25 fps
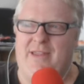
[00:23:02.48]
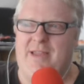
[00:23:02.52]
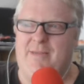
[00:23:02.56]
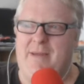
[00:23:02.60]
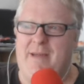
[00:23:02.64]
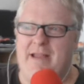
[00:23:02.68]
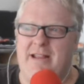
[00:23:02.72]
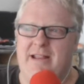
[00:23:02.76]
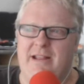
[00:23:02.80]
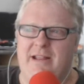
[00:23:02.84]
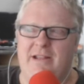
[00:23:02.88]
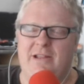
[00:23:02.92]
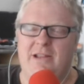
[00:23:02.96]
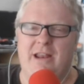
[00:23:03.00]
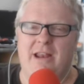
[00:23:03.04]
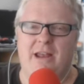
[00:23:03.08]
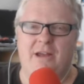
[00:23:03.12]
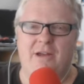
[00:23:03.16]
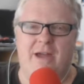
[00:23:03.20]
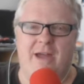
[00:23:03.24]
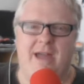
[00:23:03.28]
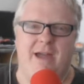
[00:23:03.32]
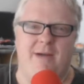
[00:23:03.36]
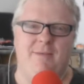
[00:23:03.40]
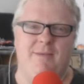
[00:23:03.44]
think about. You
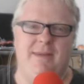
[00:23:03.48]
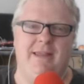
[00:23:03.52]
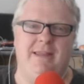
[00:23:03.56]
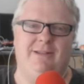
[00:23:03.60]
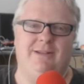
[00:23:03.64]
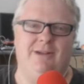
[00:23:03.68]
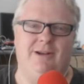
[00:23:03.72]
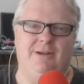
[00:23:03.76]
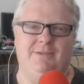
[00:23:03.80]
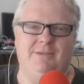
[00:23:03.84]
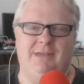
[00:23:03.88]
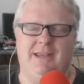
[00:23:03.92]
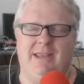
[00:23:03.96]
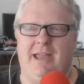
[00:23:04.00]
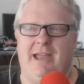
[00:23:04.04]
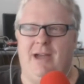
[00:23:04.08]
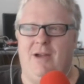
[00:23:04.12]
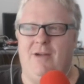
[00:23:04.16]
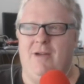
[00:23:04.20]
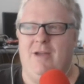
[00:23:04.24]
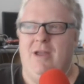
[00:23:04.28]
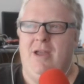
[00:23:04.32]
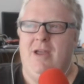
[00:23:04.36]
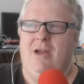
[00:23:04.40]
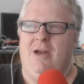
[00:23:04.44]
know how many times you
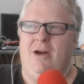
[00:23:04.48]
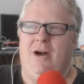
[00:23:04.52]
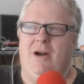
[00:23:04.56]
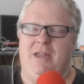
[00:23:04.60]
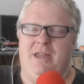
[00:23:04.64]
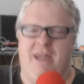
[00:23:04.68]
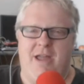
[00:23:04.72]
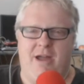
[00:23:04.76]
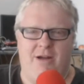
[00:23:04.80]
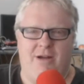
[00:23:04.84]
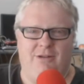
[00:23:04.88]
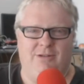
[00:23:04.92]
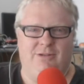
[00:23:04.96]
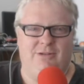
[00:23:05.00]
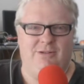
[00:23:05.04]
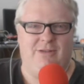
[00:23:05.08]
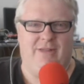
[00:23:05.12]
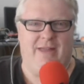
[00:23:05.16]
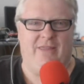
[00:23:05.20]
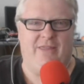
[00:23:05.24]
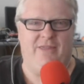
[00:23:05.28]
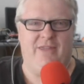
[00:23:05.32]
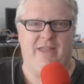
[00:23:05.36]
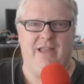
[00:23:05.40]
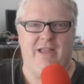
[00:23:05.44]
go, oh yeah, I'll do
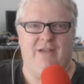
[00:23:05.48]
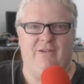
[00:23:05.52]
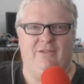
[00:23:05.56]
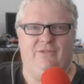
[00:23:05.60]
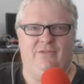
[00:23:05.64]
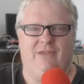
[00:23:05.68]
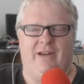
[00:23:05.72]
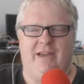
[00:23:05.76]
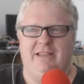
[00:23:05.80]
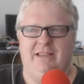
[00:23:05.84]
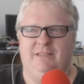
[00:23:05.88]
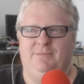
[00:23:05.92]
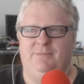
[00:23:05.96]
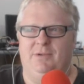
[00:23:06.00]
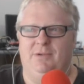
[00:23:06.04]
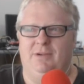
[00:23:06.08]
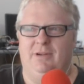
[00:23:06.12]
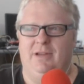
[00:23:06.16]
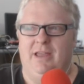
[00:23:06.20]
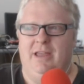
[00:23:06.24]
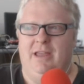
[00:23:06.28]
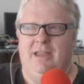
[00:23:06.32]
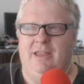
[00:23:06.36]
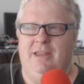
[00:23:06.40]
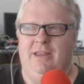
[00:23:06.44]
that thing on Facebook.
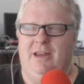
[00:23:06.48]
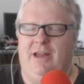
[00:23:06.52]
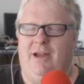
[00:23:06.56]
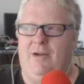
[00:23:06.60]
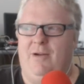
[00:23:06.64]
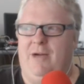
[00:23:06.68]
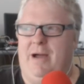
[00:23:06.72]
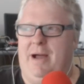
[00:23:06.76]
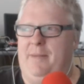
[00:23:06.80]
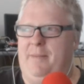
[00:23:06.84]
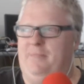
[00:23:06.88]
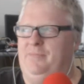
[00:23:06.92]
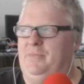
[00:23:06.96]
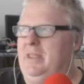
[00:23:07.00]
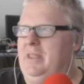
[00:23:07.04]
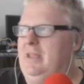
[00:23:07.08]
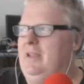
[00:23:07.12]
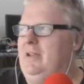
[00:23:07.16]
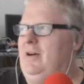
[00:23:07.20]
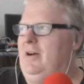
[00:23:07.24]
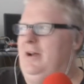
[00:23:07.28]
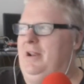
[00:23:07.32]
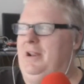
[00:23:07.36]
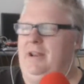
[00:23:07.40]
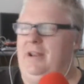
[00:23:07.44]
You know,
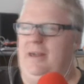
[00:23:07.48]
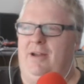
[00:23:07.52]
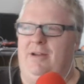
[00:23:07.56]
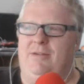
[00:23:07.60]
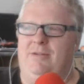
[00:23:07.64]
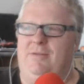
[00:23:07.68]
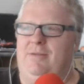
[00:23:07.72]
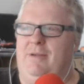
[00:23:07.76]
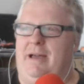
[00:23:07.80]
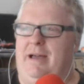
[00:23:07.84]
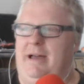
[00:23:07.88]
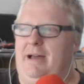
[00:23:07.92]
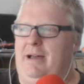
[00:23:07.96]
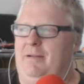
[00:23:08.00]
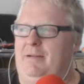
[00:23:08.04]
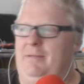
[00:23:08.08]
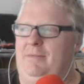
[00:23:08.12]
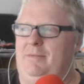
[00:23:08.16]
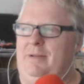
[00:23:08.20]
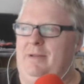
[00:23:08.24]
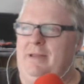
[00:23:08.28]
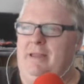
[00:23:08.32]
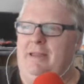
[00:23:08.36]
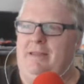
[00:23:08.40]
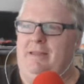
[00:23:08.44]
I don't
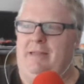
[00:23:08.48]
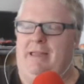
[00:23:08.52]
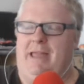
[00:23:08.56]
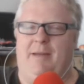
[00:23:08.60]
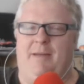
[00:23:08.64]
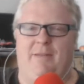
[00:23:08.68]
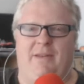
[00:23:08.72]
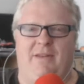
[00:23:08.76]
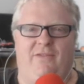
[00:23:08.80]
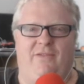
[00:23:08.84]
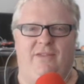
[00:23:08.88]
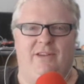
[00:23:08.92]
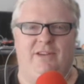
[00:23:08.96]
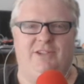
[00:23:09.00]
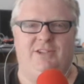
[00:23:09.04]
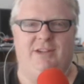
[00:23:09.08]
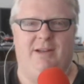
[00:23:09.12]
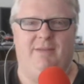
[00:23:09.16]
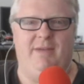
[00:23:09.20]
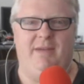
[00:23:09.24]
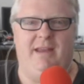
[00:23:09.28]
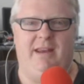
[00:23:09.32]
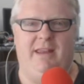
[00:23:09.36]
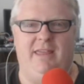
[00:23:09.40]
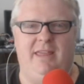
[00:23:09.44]
know how many fish
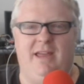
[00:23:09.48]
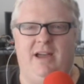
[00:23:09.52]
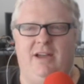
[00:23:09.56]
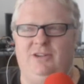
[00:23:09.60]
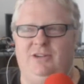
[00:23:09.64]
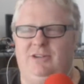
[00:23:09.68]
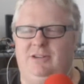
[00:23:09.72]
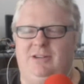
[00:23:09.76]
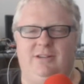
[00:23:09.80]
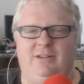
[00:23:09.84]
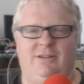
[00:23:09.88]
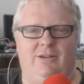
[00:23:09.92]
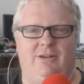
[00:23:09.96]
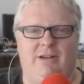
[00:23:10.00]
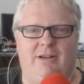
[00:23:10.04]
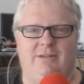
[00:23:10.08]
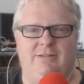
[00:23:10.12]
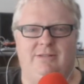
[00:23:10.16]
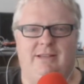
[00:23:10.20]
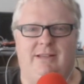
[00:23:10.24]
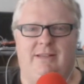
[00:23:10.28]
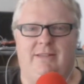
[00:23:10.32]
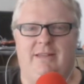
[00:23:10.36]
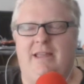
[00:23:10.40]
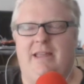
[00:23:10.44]
jump out of the ocean at night or
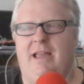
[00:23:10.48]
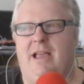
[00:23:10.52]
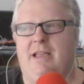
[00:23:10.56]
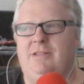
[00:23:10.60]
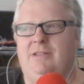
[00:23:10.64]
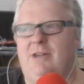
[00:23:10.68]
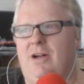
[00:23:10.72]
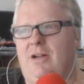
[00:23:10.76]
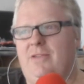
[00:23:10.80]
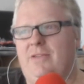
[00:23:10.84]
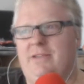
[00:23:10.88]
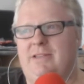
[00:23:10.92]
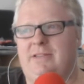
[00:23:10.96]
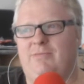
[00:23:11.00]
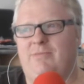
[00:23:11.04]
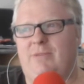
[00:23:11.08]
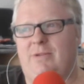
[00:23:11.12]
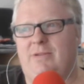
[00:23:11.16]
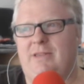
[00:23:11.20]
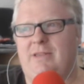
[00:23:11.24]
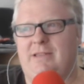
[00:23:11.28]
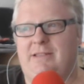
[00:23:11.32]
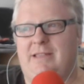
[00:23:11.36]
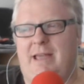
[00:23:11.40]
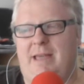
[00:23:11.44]
something. He goes, oh,
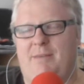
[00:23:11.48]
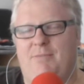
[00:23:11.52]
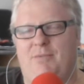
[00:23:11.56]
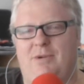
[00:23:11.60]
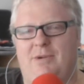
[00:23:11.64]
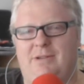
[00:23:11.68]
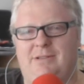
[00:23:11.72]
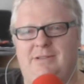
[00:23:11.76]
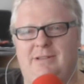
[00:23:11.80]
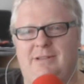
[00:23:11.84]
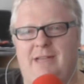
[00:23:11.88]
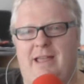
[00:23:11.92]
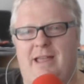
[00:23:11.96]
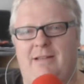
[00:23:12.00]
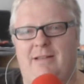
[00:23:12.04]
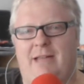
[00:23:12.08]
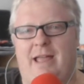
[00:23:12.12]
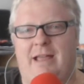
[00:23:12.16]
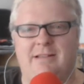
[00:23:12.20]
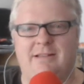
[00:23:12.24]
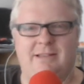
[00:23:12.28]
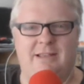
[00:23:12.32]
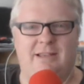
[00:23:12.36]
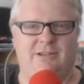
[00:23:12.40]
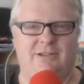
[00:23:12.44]
this app wants to
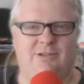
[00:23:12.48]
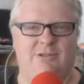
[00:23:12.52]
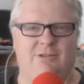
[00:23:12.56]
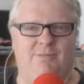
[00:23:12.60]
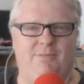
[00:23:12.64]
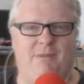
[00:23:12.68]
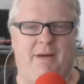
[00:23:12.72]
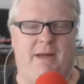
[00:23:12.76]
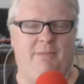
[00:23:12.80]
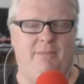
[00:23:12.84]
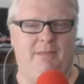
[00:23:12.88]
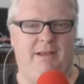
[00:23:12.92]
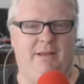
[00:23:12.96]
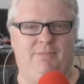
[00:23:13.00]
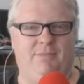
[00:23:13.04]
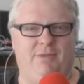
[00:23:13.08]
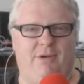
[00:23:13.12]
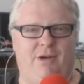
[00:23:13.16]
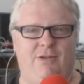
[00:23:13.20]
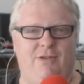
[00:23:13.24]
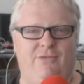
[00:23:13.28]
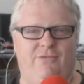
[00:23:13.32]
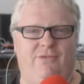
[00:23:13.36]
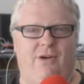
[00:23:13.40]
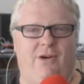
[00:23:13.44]
access your public
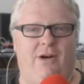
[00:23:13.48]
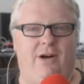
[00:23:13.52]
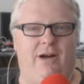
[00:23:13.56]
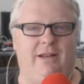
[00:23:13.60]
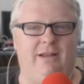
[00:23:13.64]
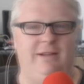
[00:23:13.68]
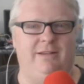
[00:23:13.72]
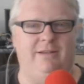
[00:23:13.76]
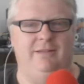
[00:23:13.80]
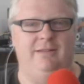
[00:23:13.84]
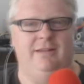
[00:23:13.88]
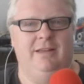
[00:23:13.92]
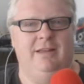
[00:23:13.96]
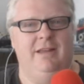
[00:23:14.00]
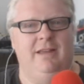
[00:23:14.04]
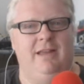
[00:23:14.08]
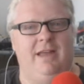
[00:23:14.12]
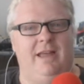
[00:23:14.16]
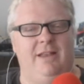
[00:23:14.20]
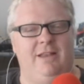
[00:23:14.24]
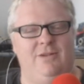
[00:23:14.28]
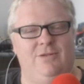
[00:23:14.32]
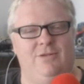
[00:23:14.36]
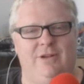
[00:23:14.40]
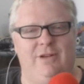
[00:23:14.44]
profile
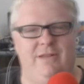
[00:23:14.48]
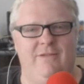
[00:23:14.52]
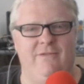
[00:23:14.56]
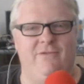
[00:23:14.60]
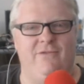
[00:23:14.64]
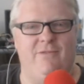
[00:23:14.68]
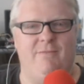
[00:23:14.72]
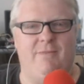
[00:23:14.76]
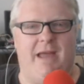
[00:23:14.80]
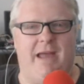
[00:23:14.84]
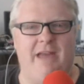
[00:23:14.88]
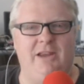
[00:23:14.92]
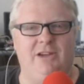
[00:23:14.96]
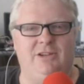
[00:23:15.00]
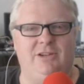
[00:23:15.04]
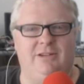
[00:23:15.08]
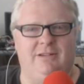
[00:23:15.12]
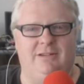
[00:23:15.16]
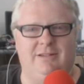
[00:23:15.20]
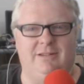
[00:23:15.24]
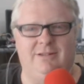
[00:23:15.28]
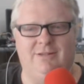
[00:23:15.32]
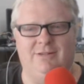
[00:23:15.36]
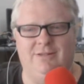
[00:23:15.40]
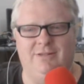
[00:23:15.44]
and your
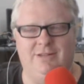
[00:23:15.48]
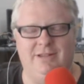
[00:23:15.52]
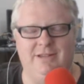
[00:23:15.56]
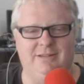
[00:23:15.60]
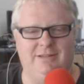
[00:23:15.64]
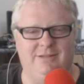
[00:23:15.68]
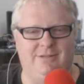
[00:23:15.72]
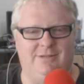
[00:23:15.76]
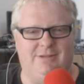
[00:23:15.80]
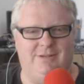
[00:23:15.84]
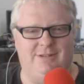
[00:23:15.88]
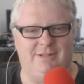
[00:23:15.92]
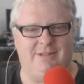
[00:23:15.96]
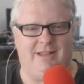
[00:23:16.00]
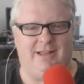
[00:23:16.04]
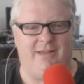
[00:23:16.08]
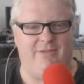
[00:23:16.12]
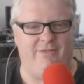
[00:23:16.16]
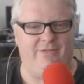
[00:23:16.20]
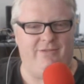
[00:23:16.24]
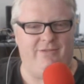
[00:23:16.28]
information and all this sort of stuff.